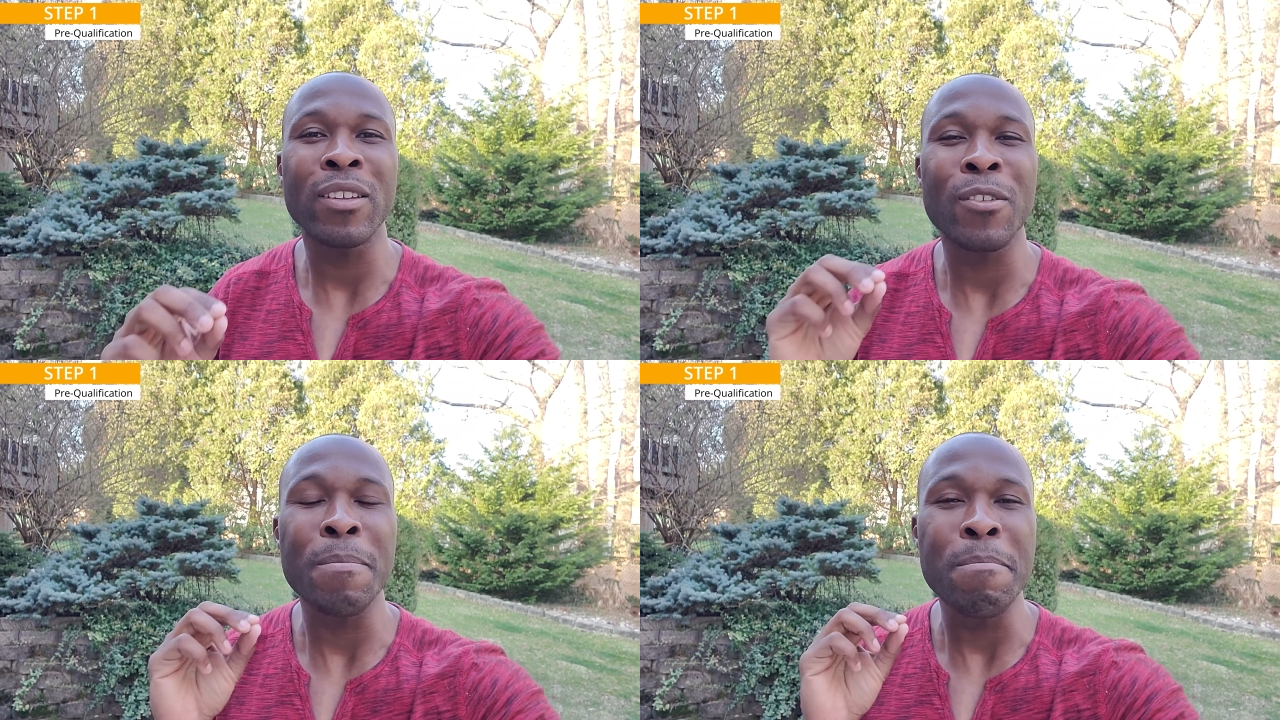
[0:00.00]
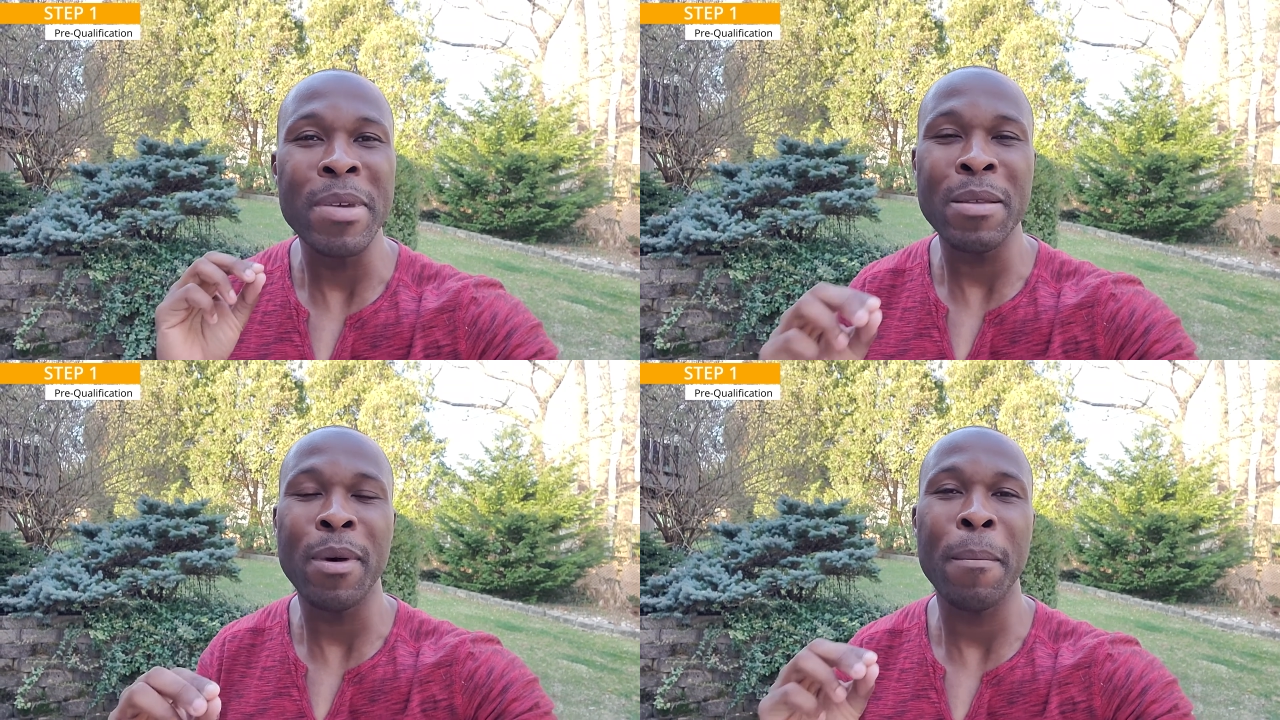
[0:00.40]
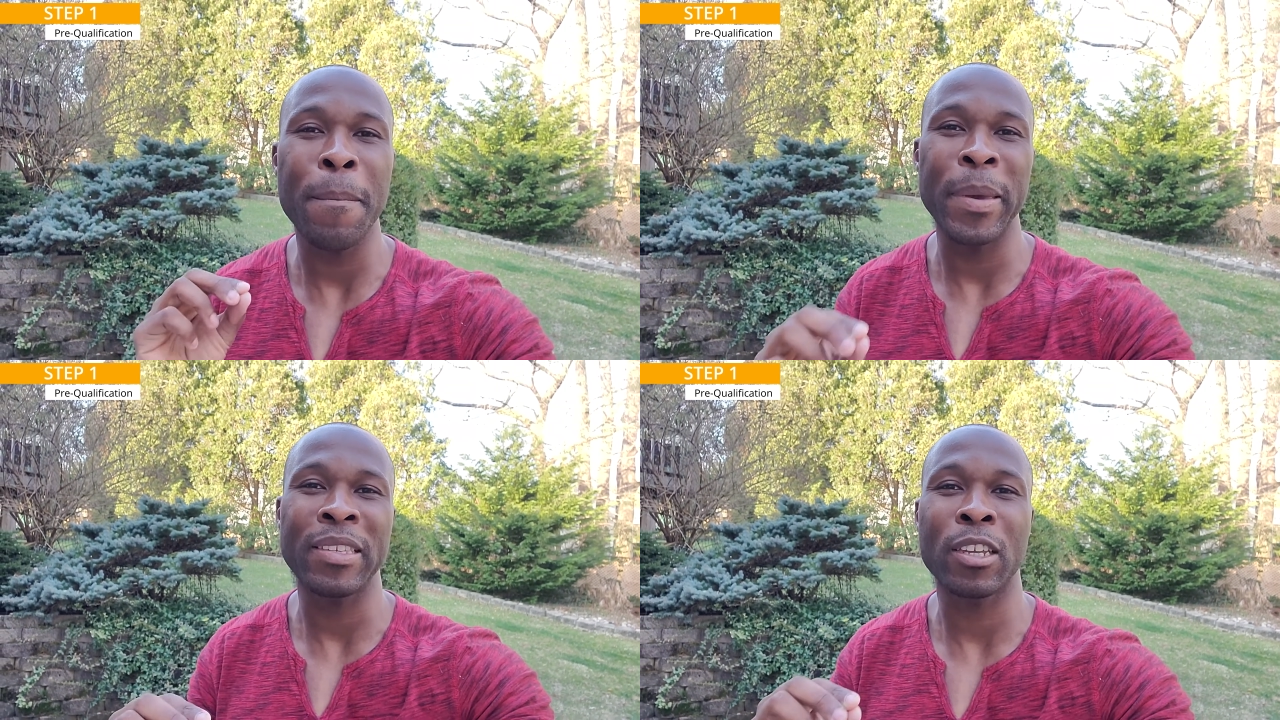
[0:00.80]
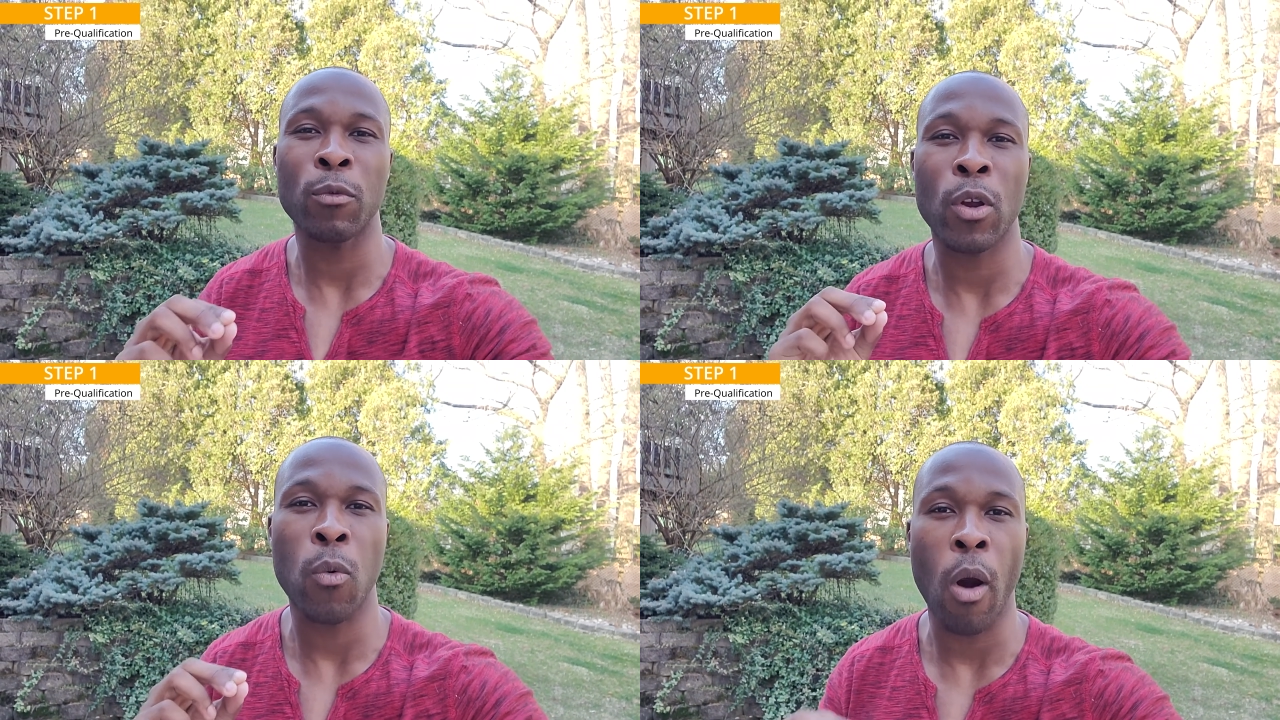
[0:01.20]
the minimum basic
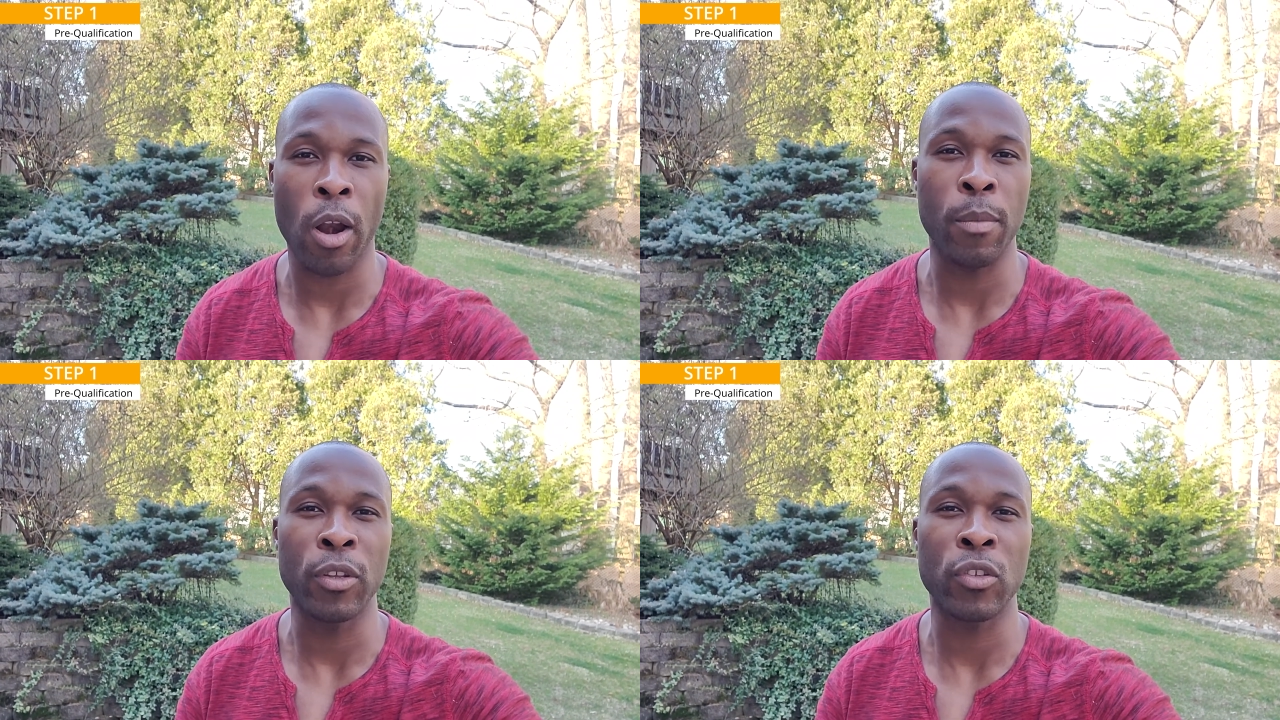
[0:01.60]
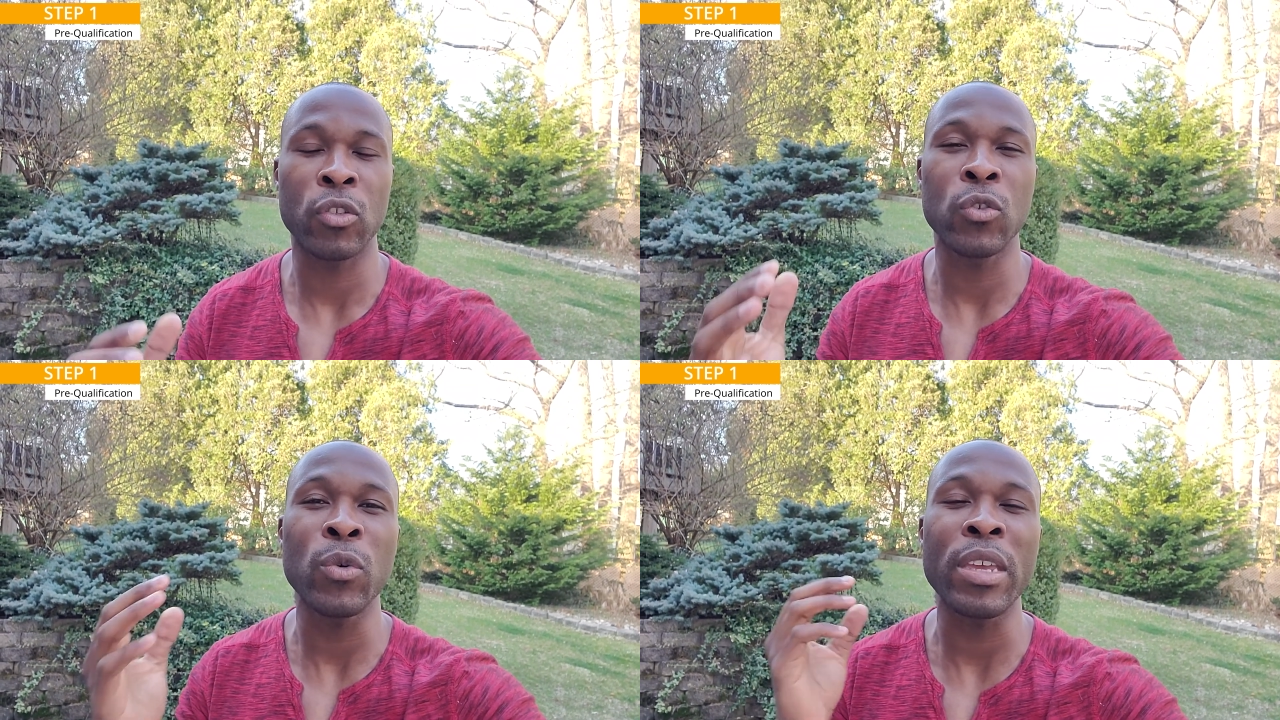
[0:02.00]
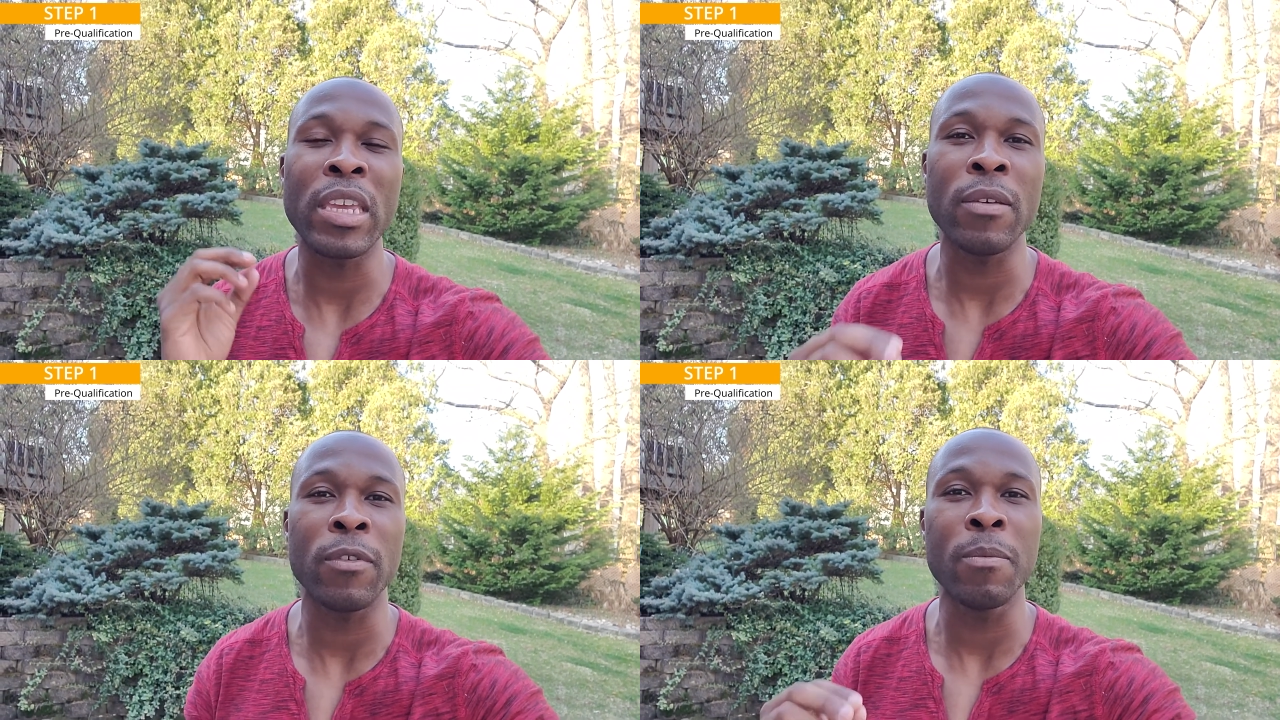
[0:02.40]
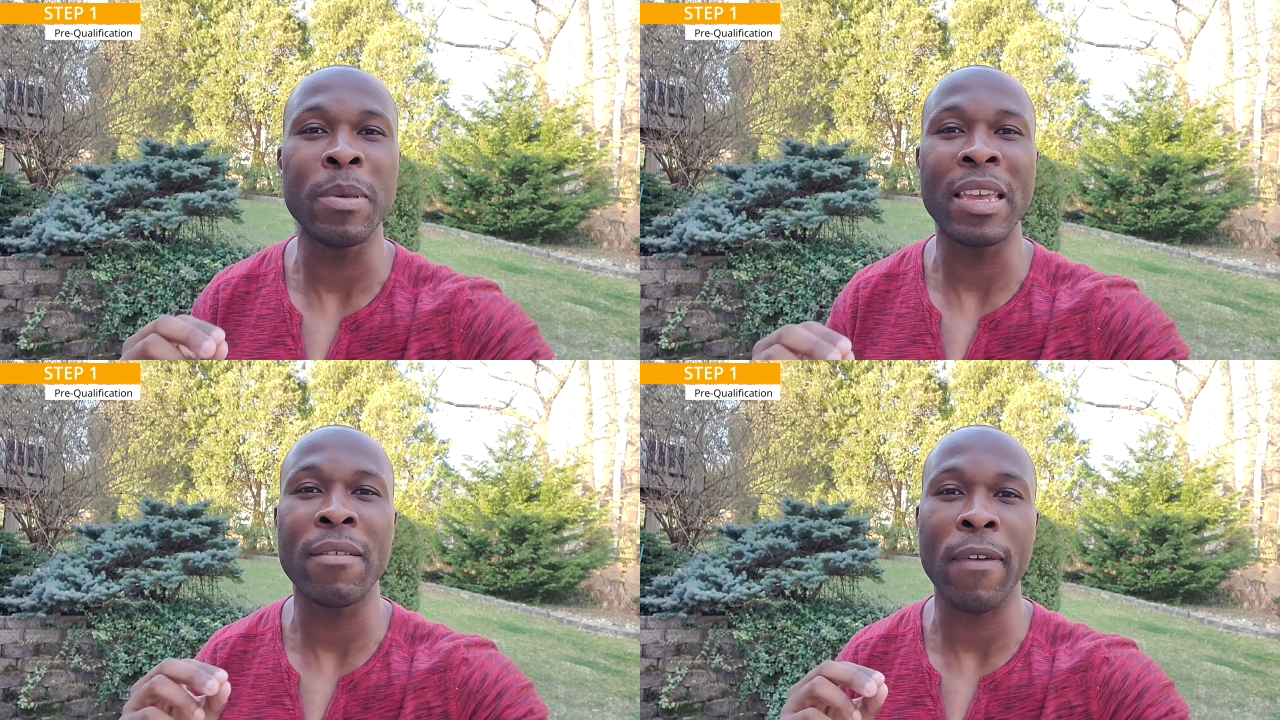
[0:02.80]
requirements to even be
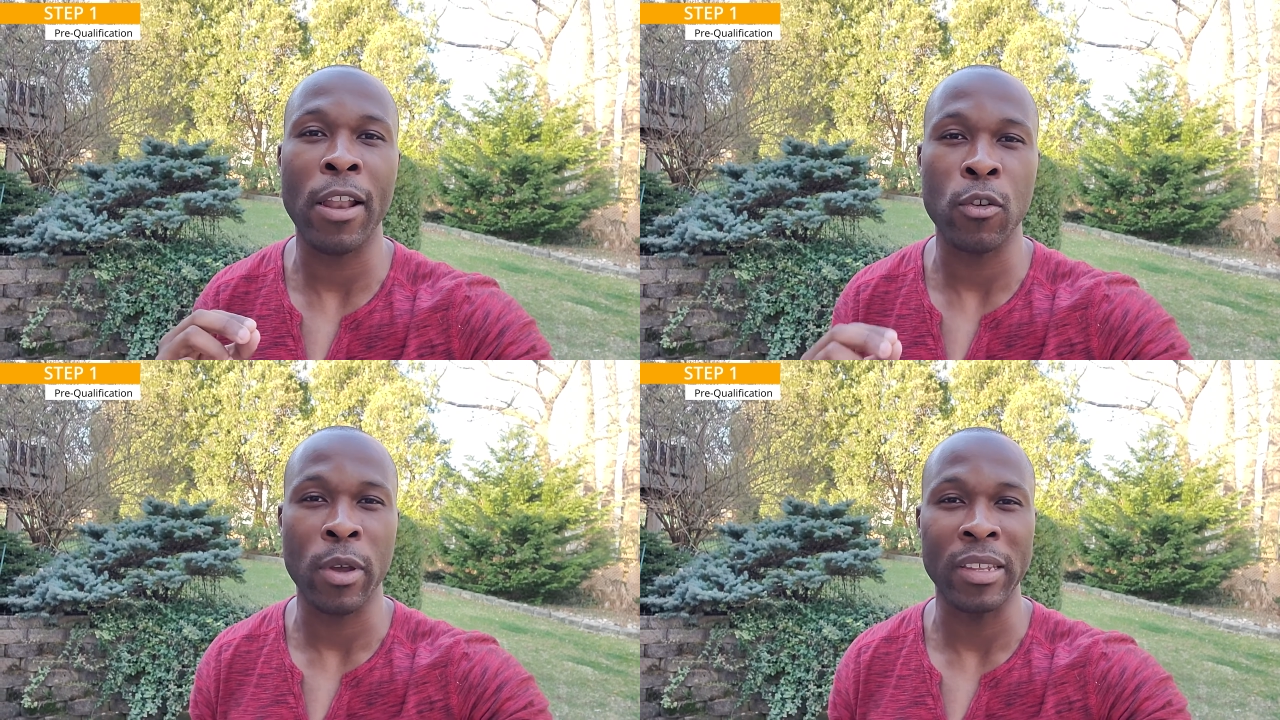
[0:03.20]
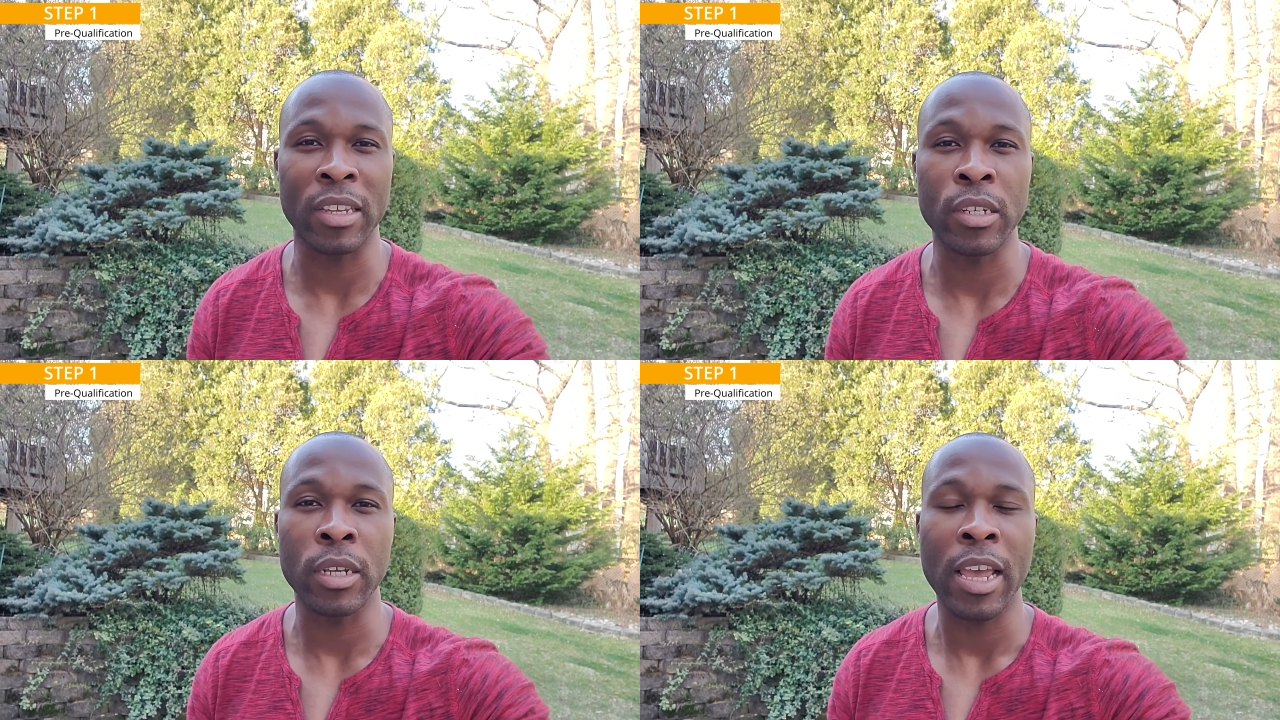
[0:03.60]
evaluated.